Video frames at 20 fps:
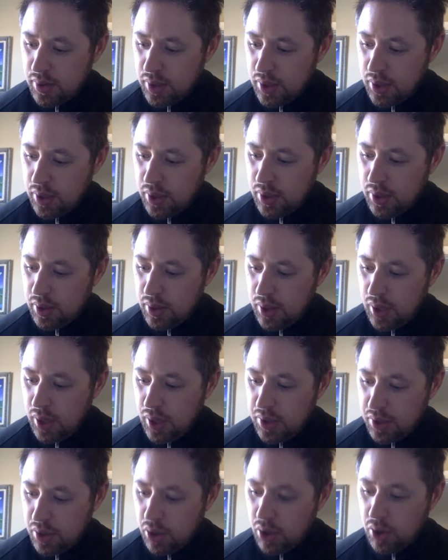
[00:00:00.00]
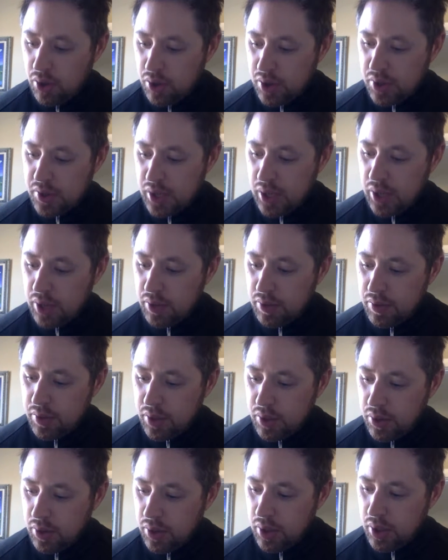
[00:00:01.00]
I heard the sound of
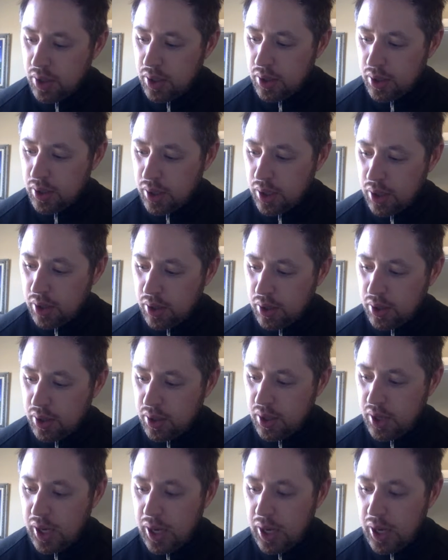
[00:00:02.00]
you in the garden.